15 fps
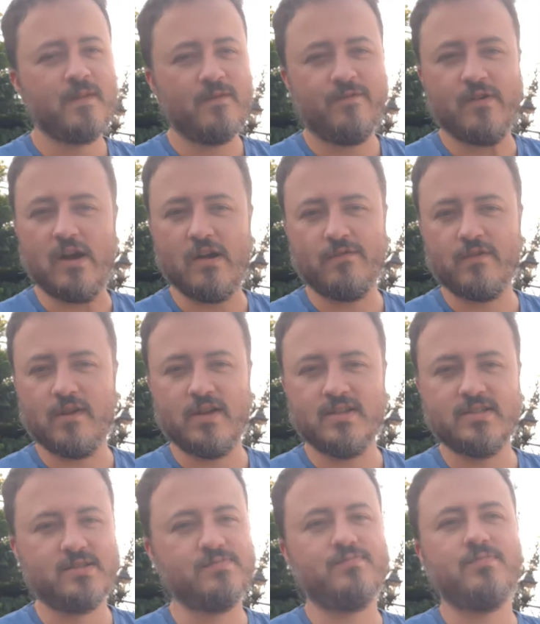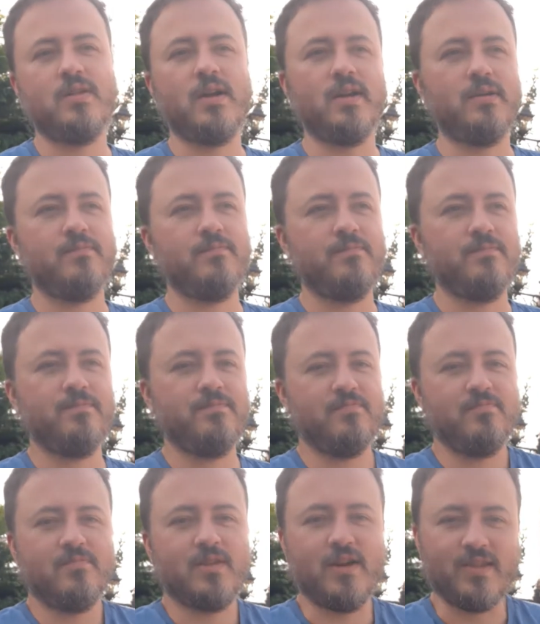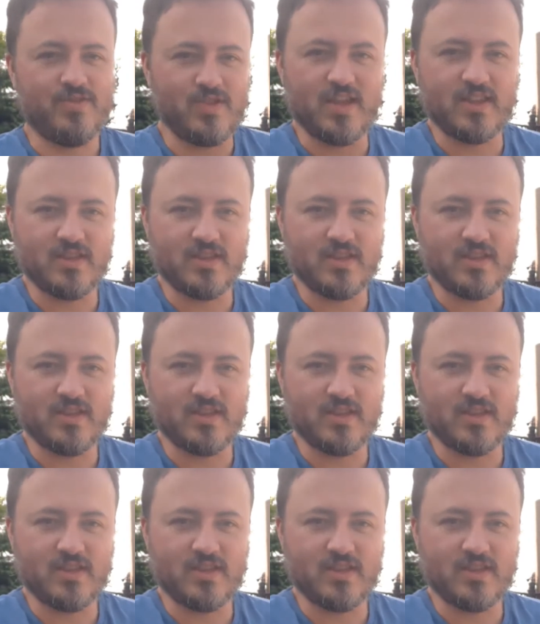Firefly is like, I think,